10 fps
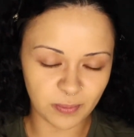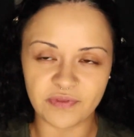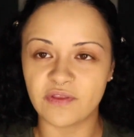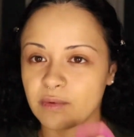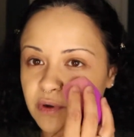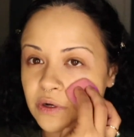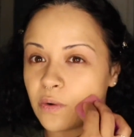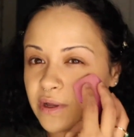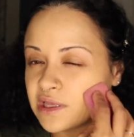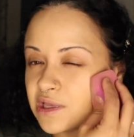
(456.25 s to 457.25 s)
but then they were
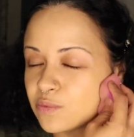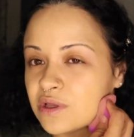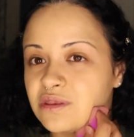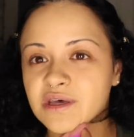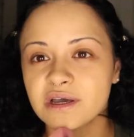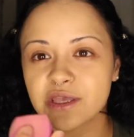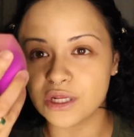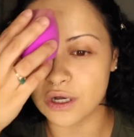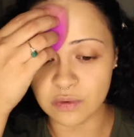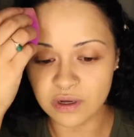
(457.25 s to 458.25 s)
going in with the, you
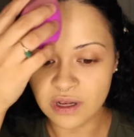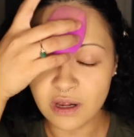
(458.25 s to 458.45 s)
know,